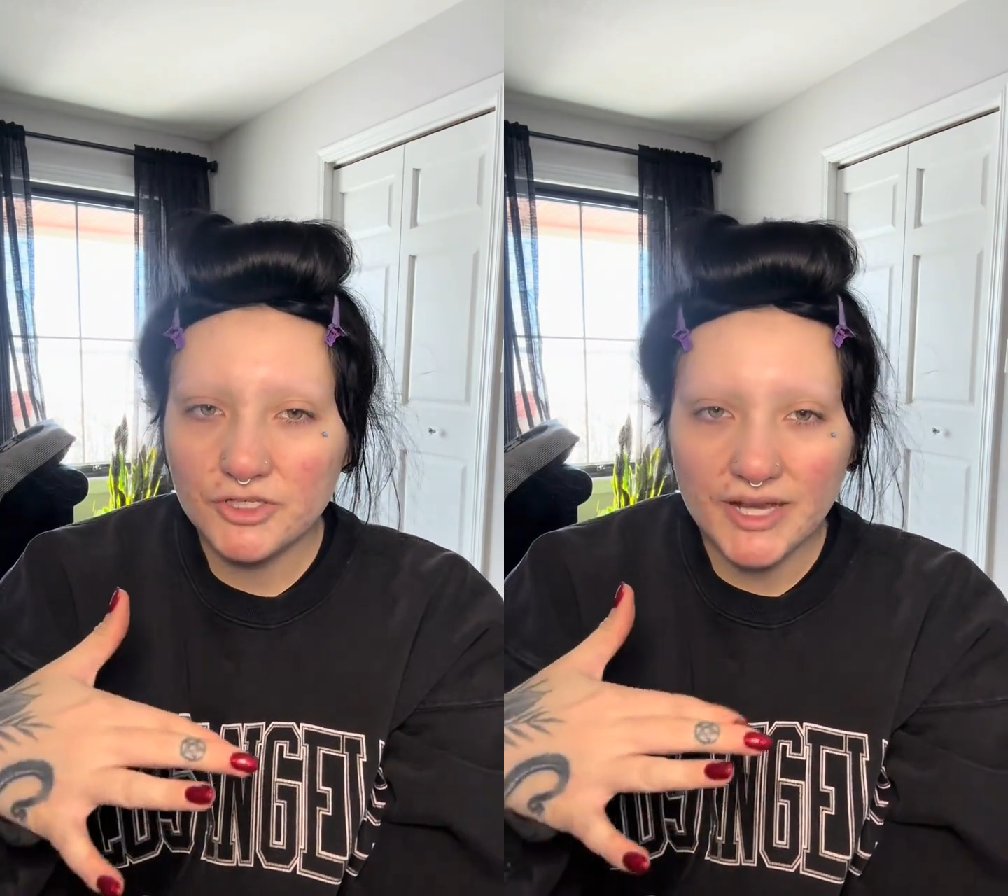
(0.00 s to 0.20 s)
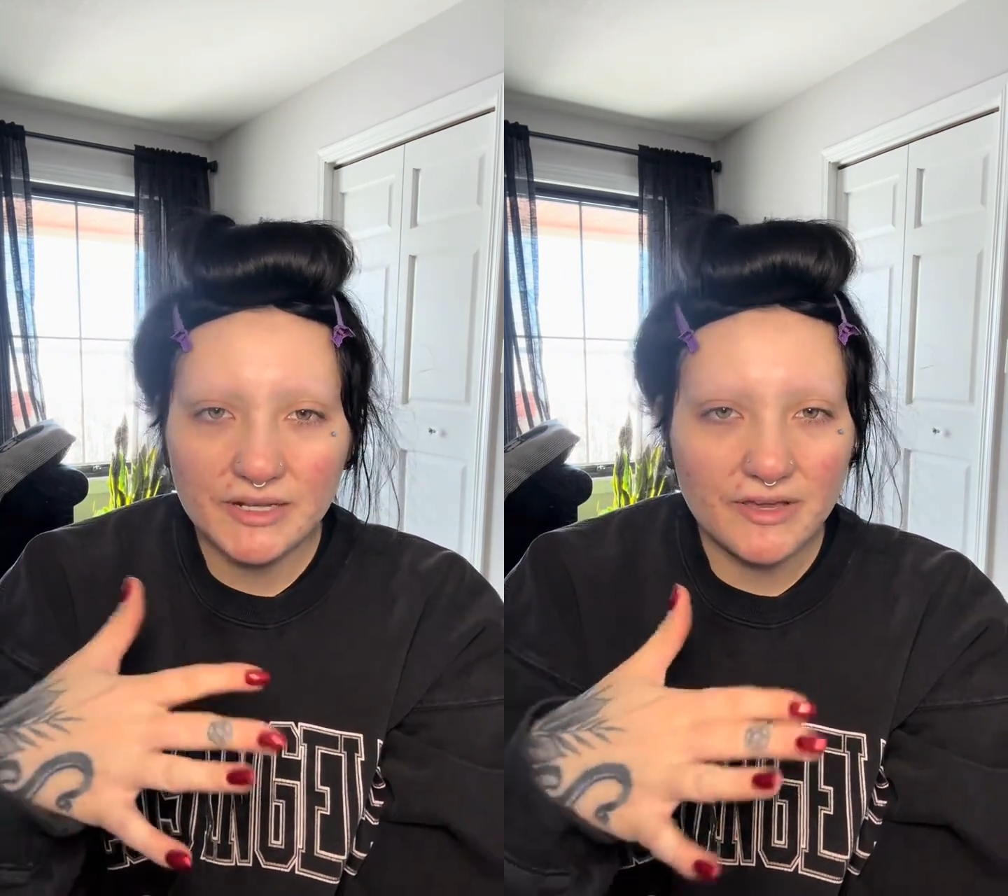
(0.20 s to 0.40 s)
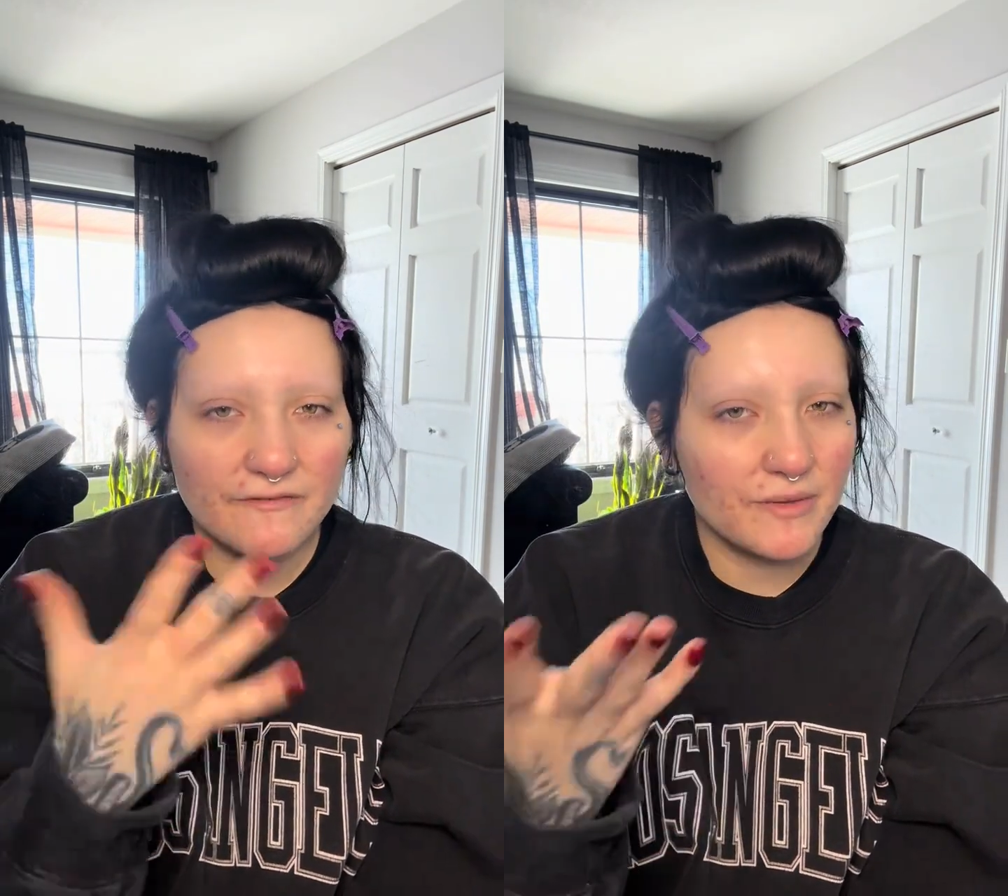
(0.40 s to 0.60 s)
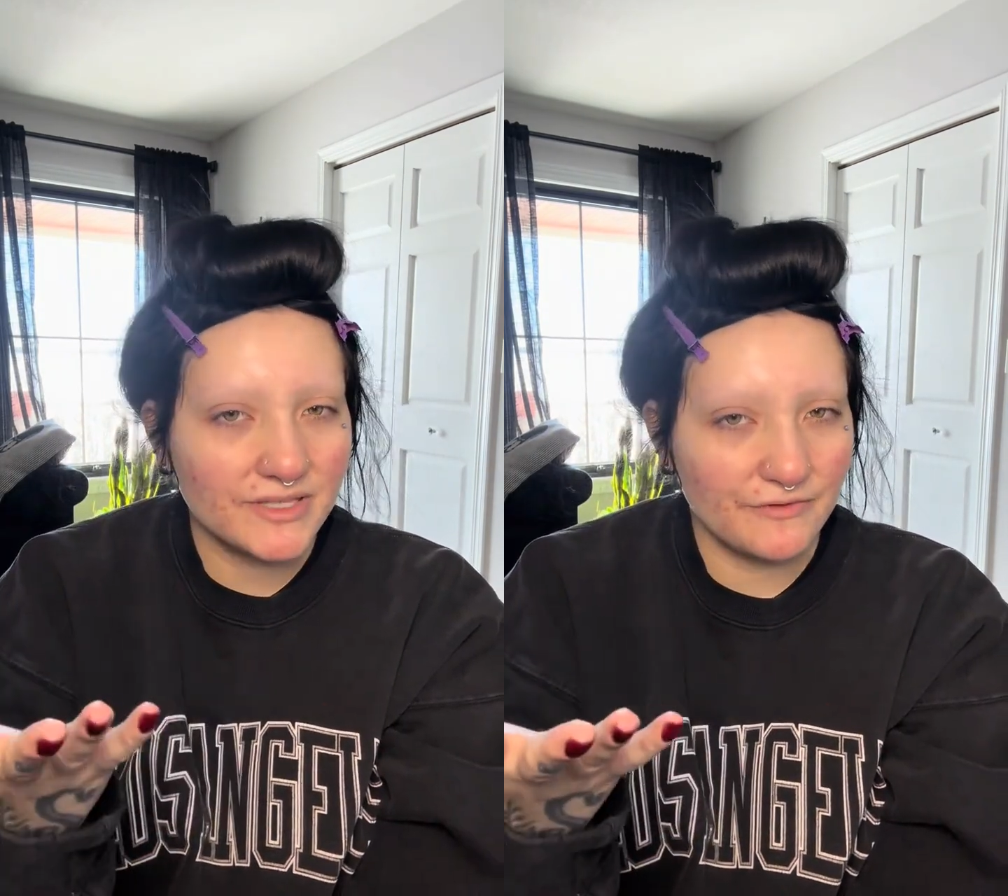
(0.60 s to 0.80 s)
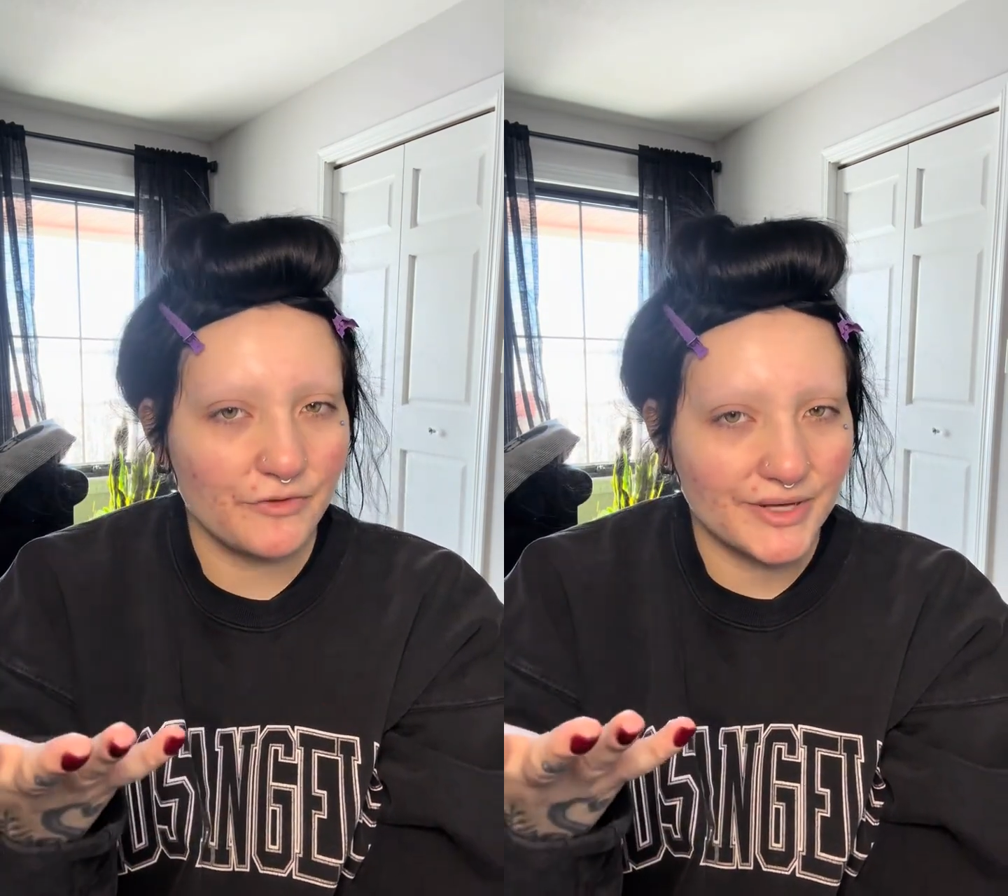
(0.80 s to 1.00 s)
trying to be a famous
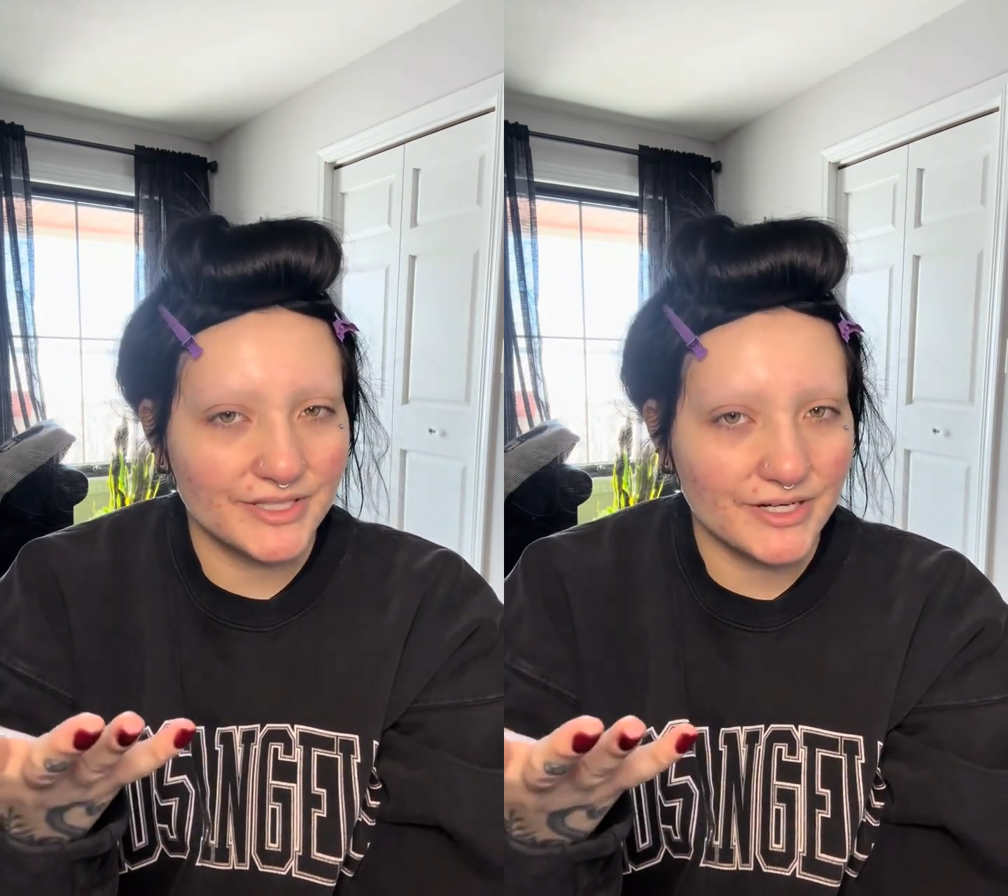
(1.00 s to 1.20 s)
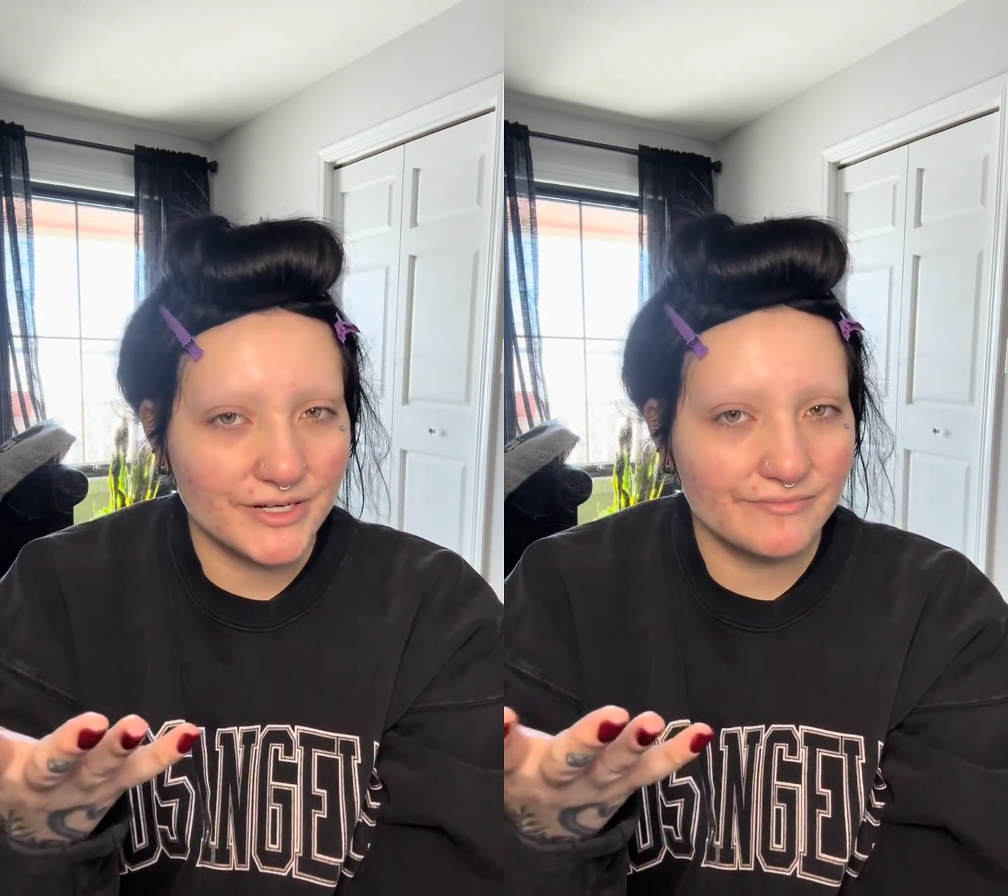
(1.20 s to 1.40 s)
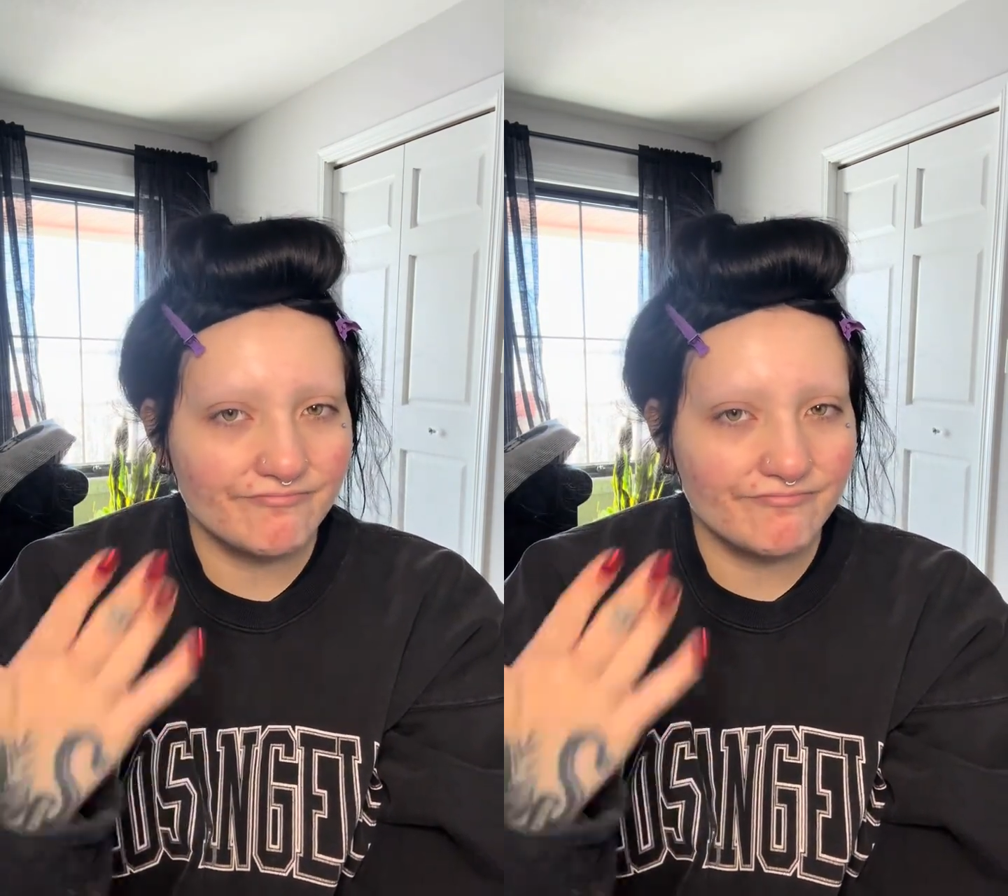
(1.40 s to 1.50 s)
influencer.